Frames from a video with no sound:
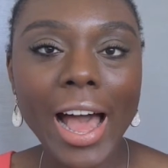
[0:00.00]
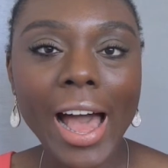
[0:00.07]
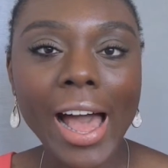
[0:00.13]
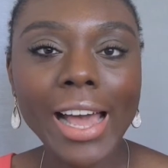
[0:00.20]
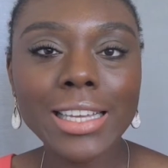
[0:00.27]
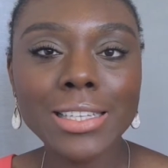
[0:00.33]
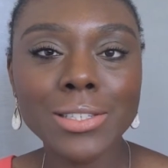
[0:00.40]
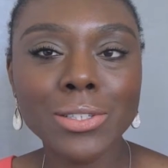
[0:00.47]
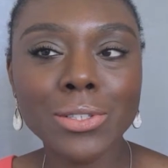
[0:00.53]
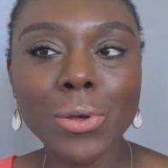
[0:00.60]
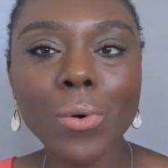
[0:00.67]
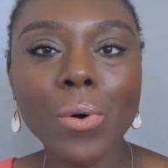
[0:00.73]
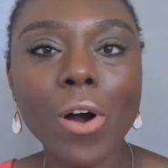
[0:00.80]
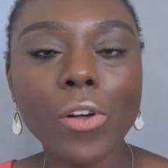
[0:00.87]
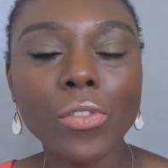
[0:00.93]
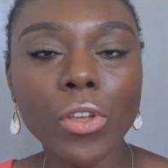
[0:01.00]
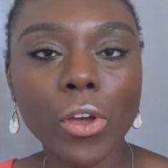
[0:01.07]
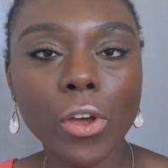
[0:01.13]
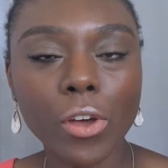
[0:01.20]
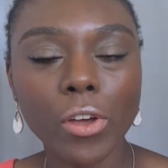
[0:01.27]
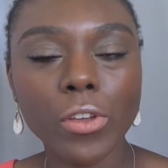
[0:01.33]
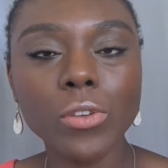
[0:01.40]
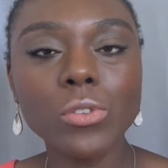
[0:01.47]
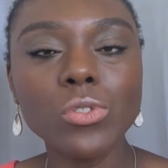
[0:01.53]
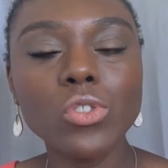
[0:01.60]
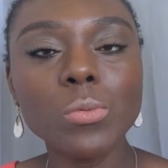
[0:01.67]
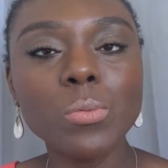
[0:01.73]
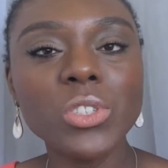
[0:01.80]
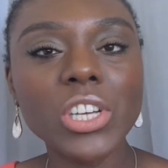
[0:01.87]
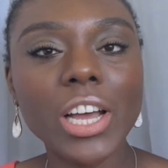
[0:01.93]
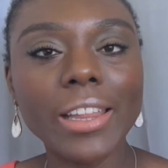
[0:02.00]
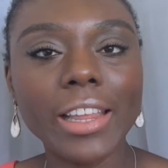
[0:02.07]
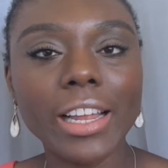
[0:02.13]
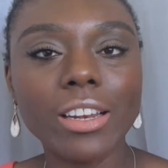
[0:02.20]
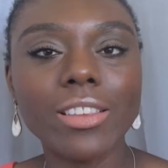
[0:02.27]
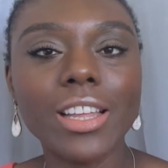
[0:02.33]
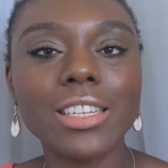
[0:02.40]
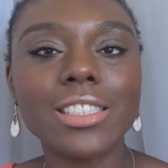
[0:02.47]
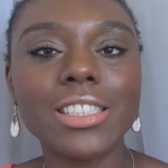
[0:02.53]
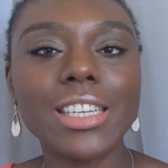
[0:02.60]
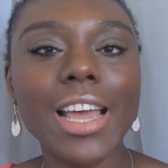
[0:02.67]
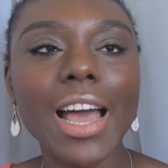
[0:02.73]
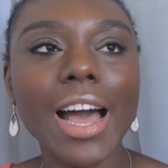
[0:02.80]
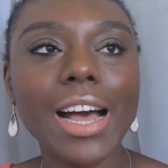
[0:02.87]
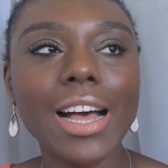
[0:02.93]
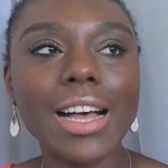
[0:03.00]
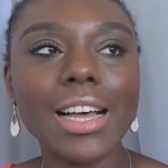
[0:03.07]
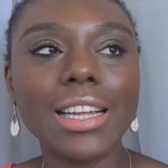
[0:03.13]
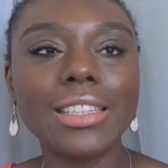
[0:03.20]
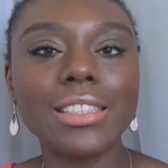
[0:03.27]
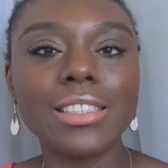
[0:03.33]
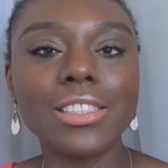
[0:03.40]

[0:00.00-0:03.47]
I saw on her YouTube channel that she had